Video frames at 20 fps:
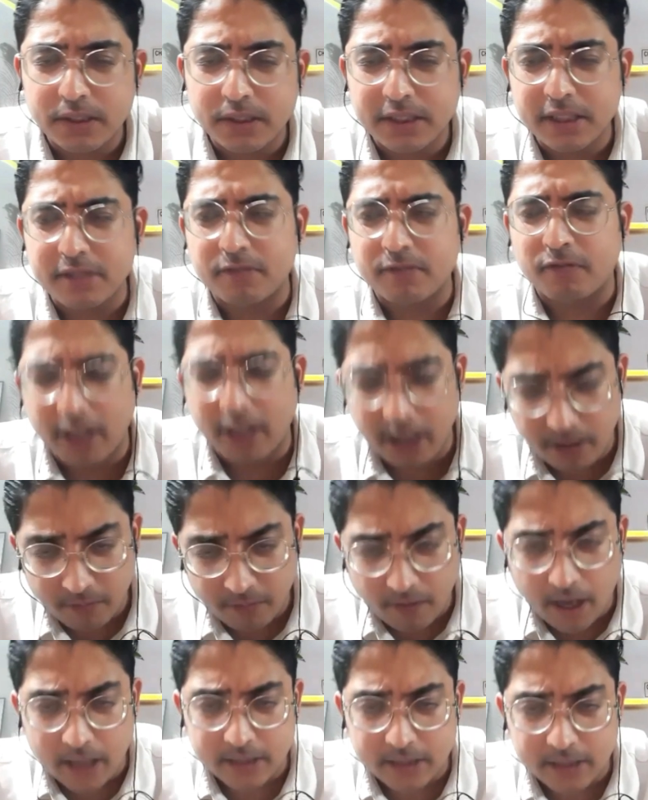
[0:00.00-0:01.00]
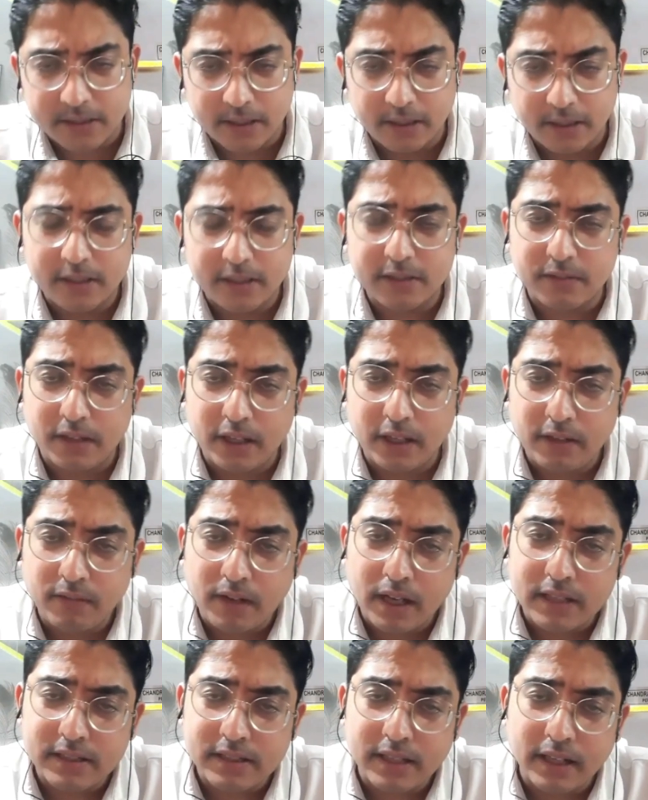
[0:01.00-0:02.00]
which is very vast. It is very
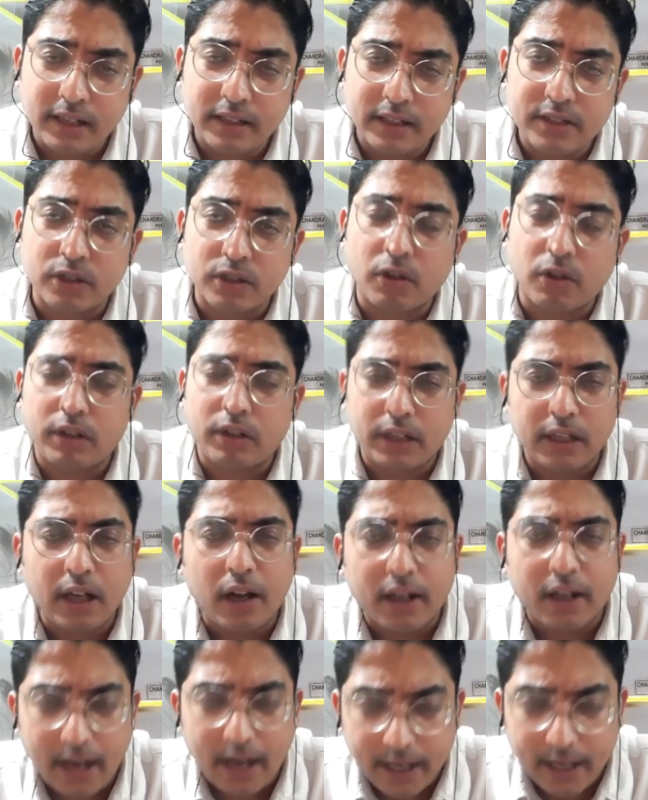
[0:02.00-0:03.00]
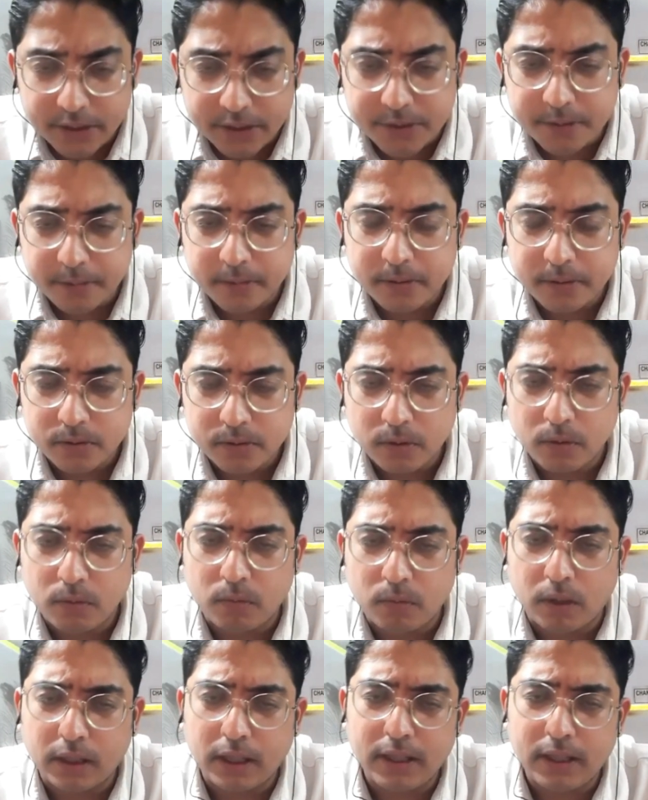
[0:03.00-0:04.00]
vast and it's not in our hands. So
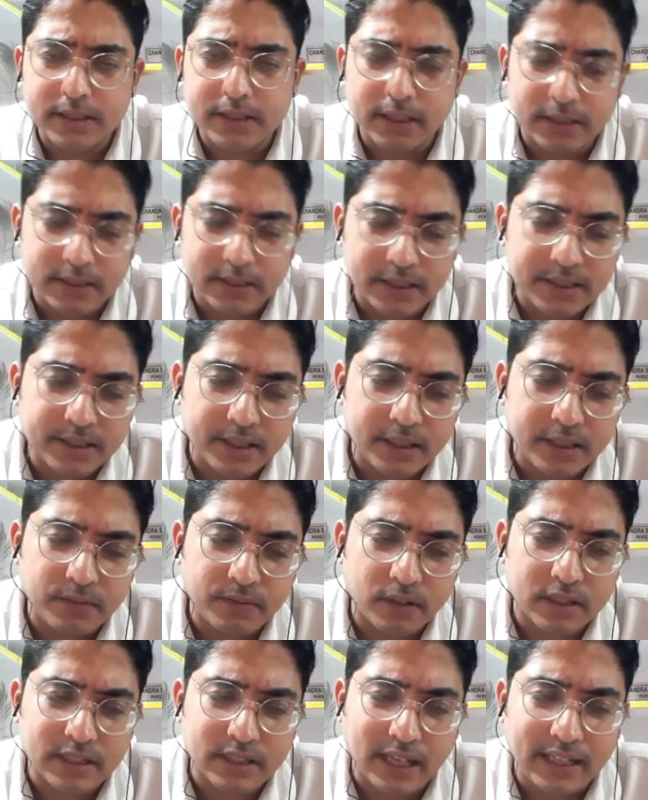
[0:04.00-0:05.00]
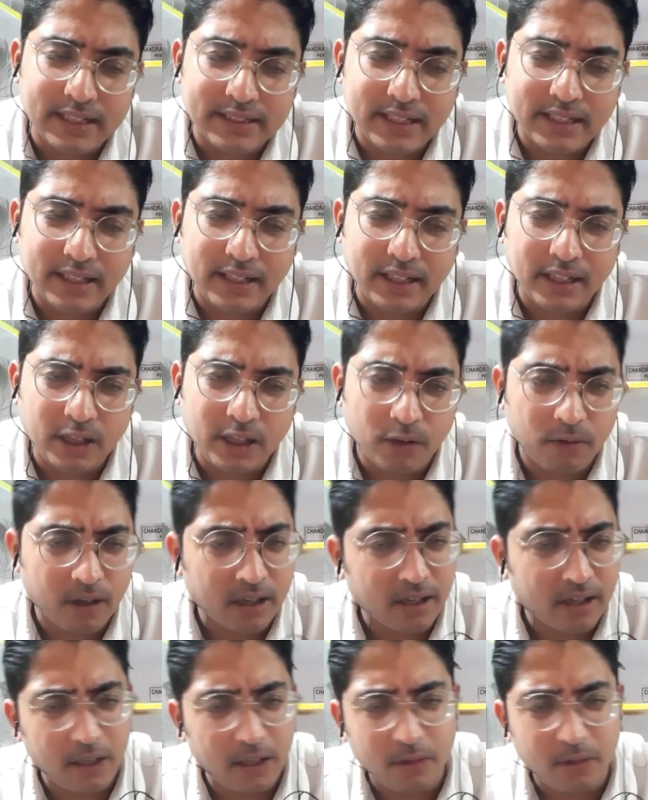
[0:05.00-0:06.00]
what I'll suggest is for science and tech, you
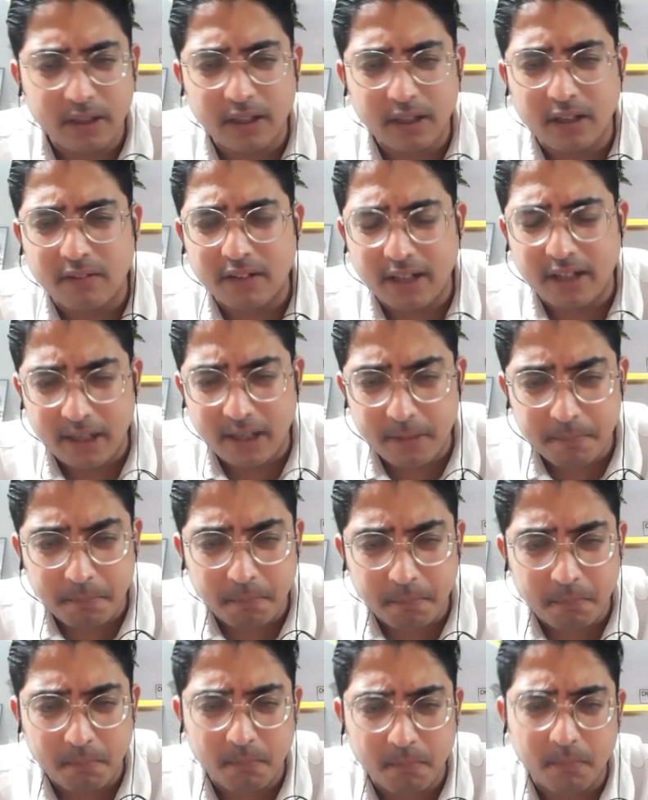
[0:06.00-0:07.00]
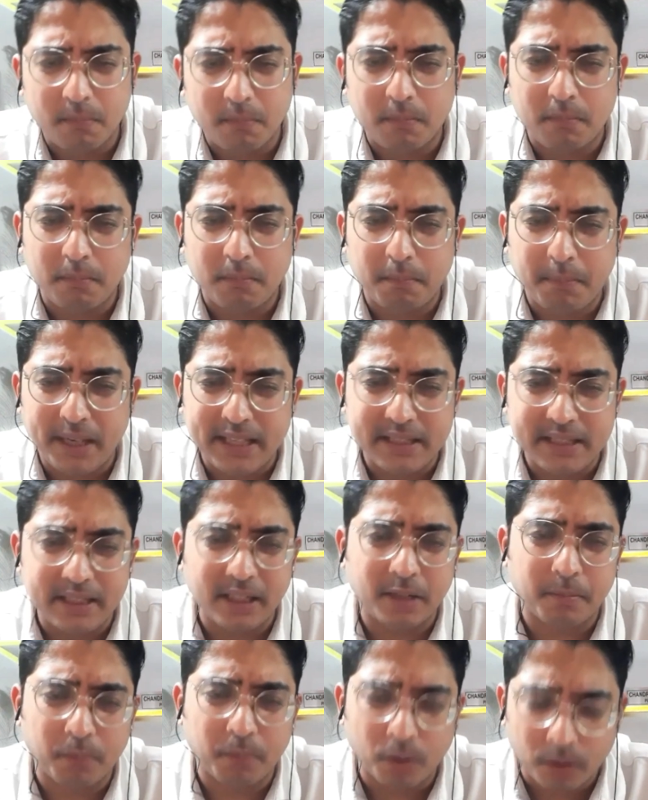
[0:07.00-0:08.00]
can cover any
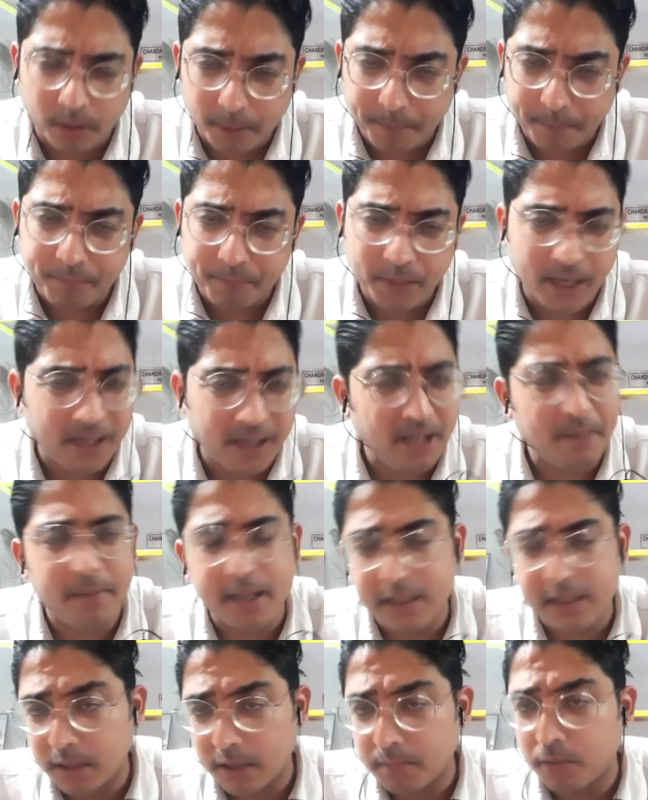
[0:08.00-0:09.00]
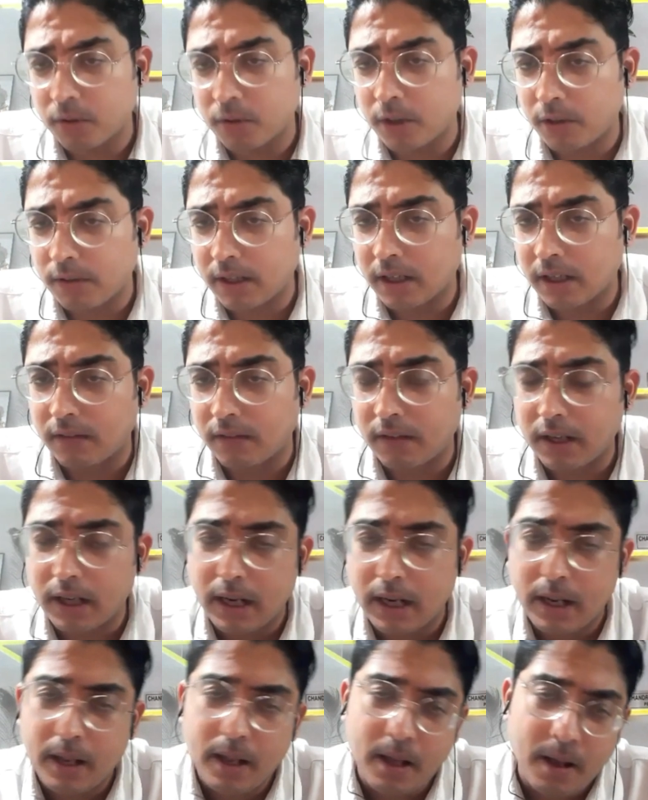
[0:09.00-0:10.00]
basic book. Any basic book you can cover.
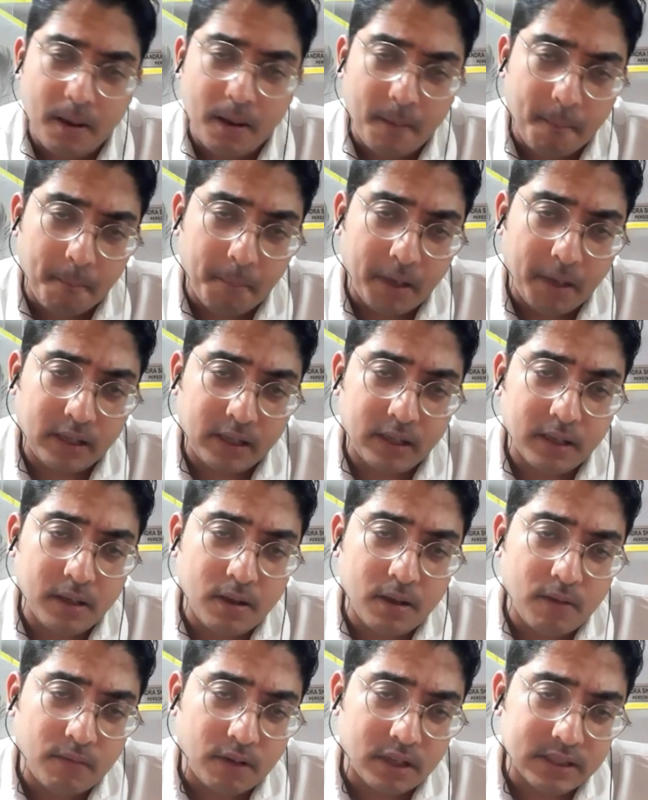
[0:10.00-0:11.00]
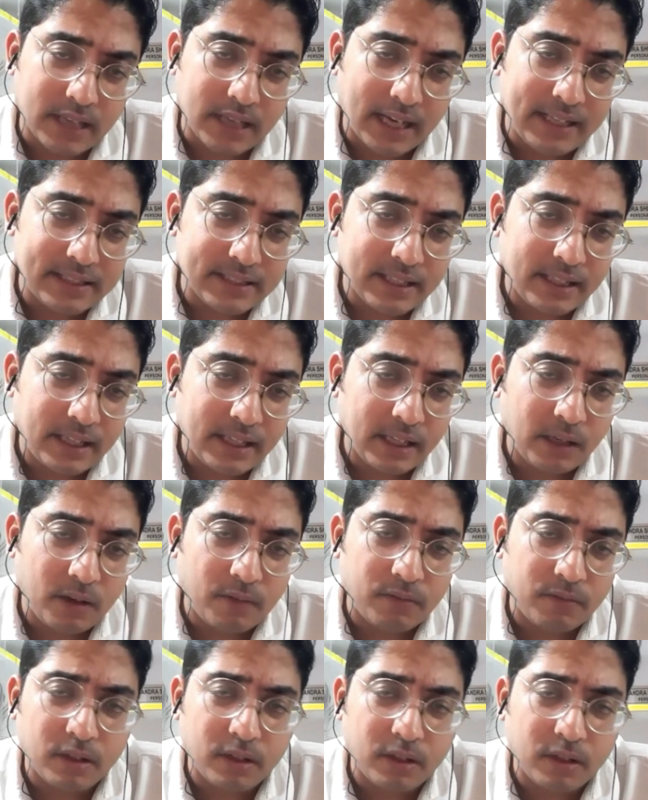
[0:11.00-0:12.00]
But for science and tech, you
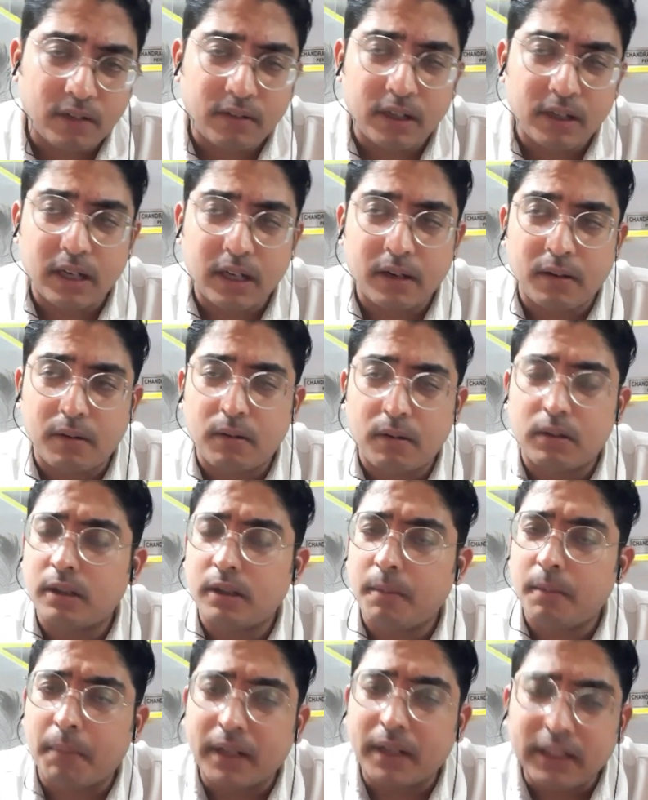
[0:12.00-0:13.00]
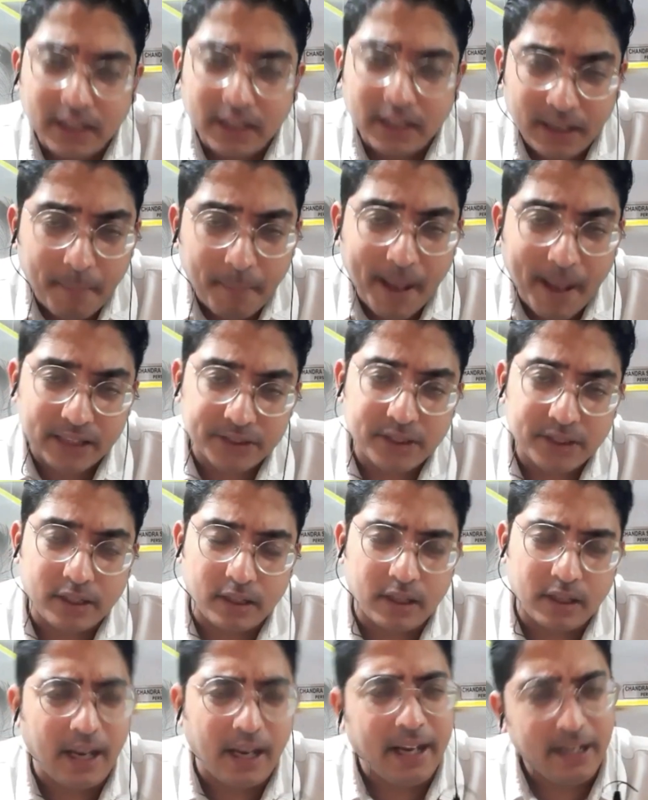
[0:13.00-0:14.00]
have to cover the monthly
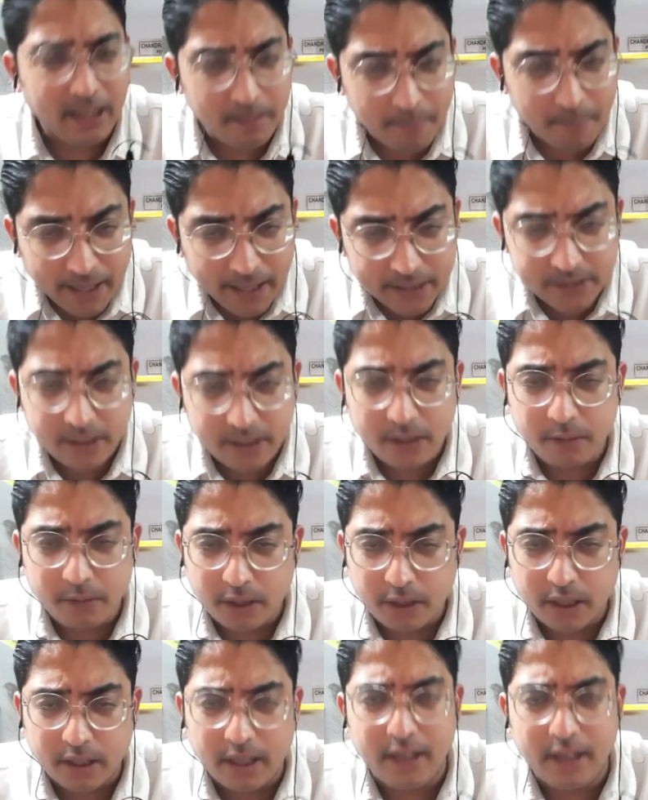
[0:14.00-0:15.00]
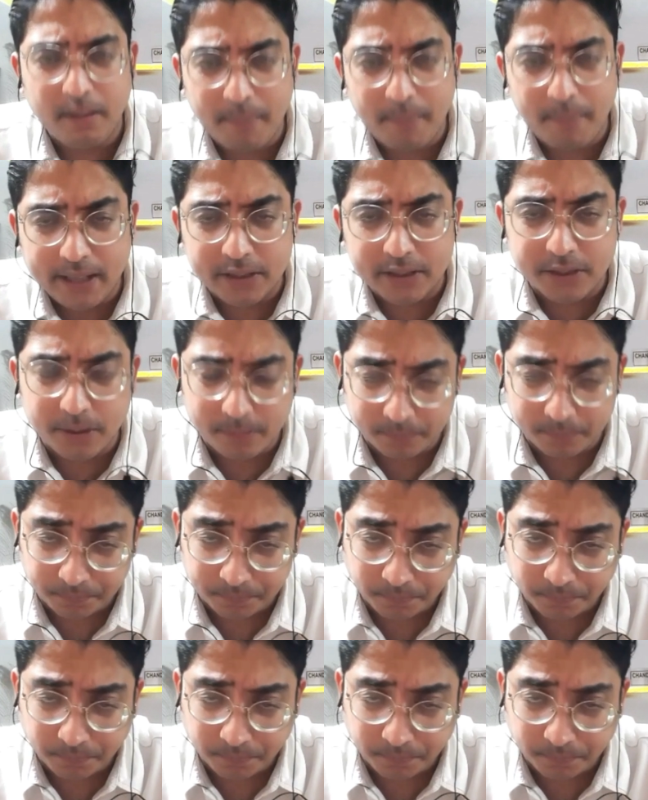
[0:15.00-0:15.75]
magazine. Any magazine you take, any magazine.